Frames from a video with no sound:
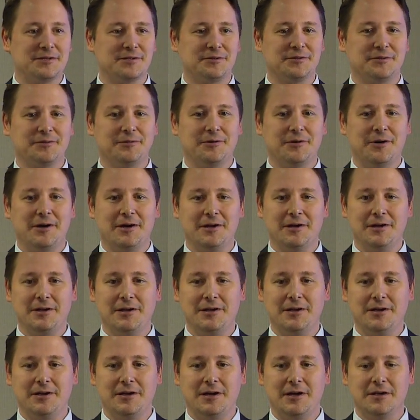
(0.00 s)
So
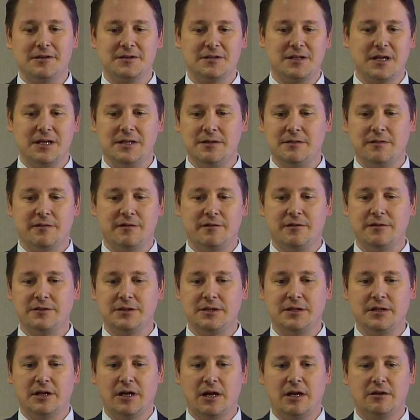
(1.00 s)
I stayed in
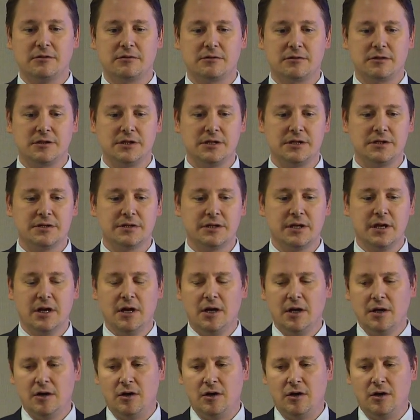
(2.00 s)
13 countries,